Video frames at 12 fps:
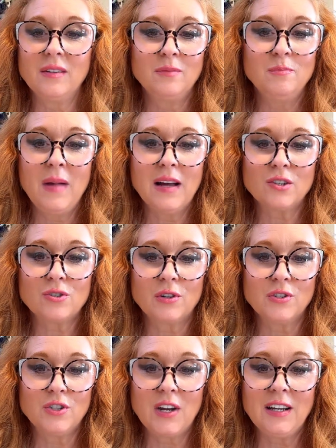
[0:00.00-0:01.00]
mesh
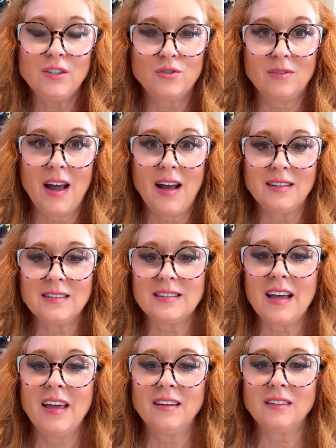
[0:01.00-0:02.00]
crochet dress,
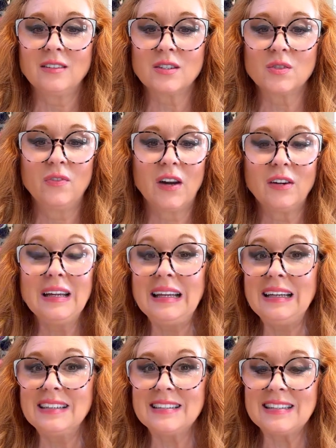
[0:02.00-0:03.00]
and it looks very
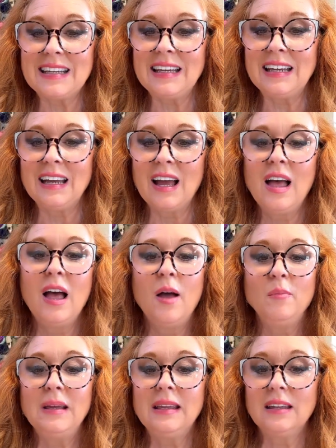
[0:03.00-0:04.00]
easy,
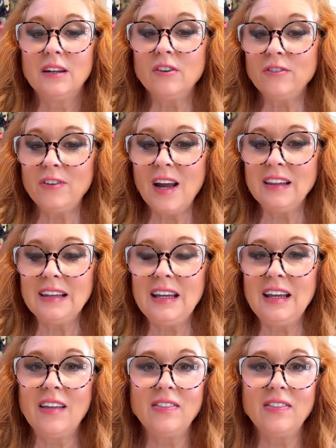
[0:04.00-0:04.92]
beginner friendly.